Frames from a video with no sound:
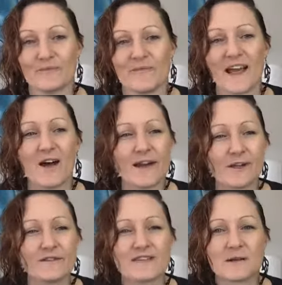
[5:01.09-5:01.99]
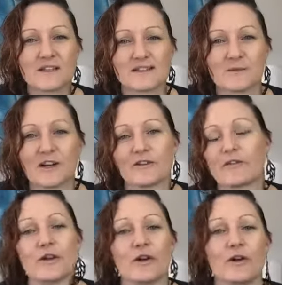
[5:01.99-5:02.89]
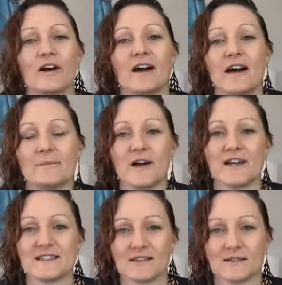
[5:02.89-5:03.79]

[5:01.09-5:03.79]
Now, I could have said, does it work for your ideal